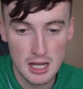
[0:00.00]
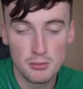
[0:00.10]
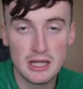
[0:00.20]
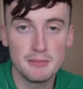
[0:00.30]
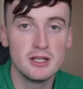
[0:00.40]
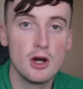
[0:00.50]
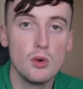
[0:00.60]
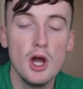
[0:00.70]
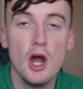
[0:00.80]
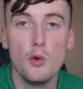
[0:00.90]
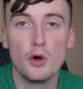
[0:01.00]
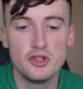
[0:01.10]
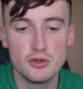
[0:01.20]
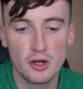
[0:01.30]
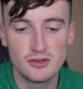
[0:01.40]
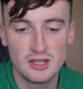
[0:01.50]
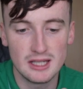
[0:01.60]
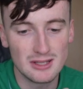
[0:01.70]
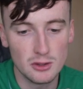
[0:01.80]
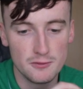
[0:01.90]
But let me know what you guys
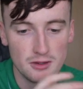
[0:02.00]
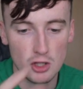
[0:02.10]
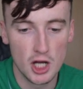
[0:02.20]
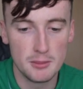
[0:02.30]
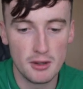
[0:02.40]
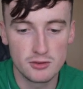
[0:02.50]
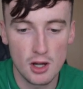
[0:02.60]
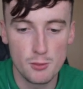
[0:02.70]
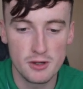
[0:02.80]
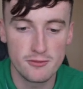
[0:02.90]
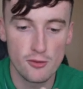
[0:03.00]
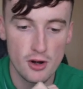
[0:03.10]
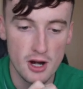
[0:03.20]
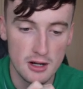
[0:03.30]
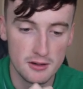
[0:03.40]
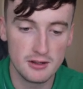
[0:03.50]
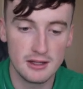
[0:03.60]
think of the lineup I've gone with for Ireland.